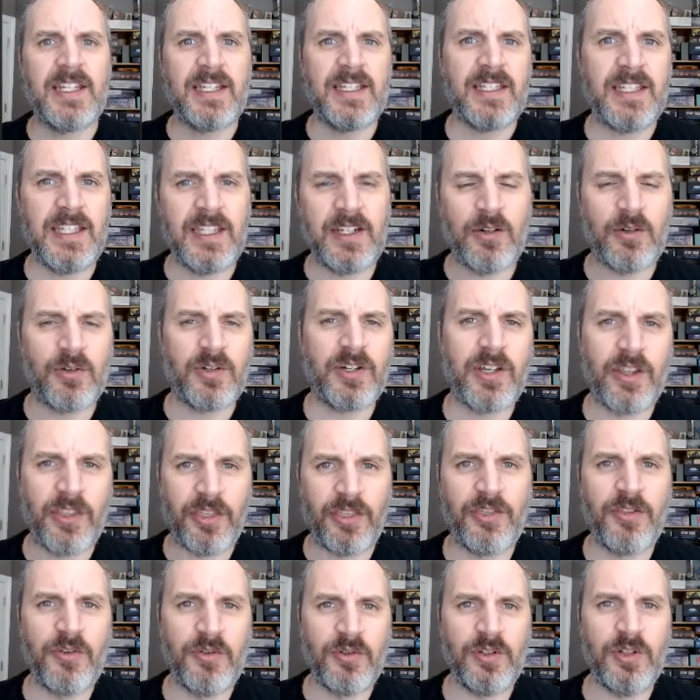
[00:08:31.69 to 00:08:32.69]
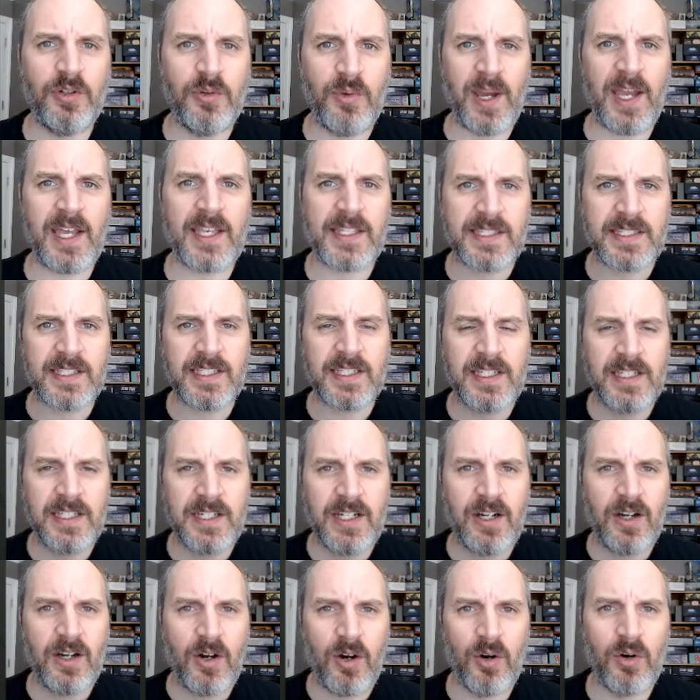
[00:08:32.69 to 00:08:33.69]
Cthulhu-esque,
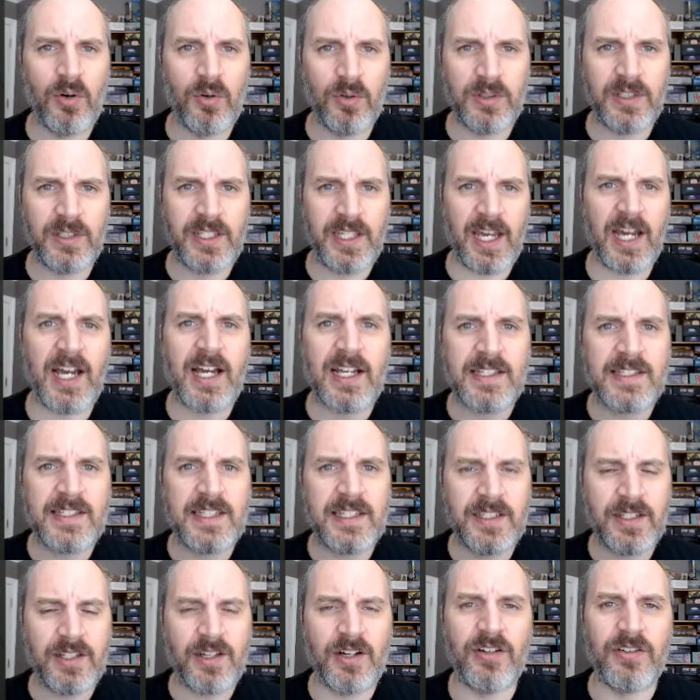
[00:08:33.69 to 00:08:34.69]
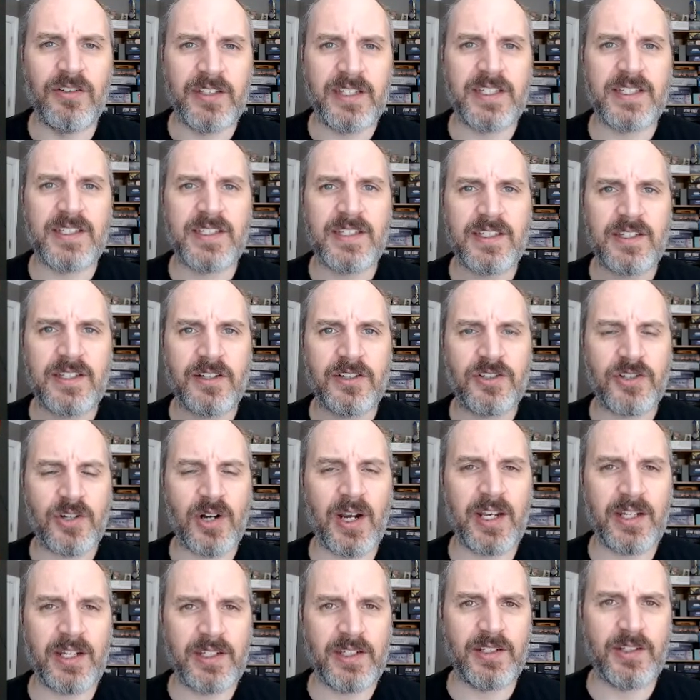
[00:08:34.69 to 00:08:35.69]
old gods and cultists are
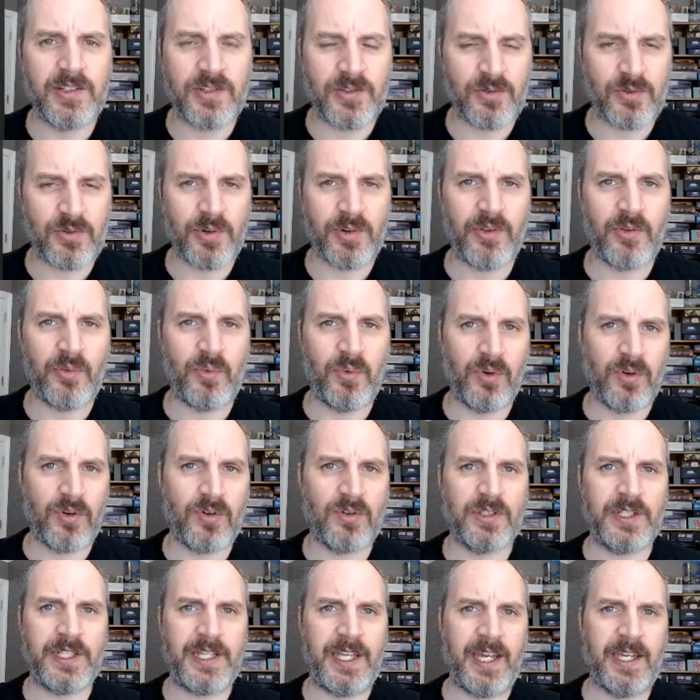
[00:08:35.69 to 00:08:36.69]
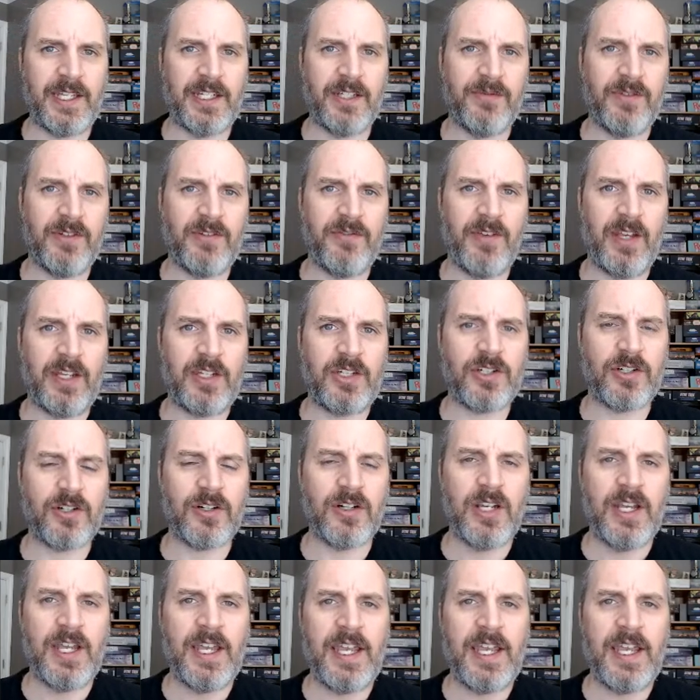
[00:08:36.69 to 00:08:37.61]
trying to destroy the world kind of adventure.